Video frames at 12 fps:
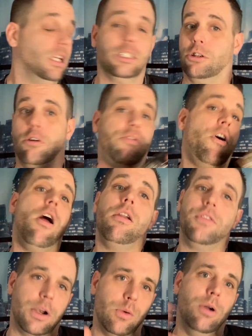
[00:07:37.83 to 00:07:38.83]
So far,
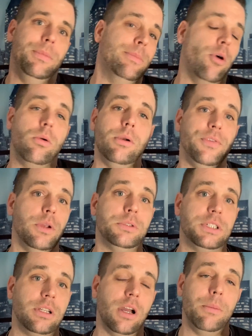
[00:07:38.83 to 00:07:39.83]
there will be more reviews
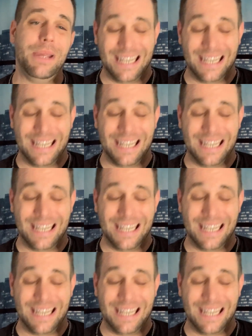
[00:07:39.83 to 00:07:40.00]
to come,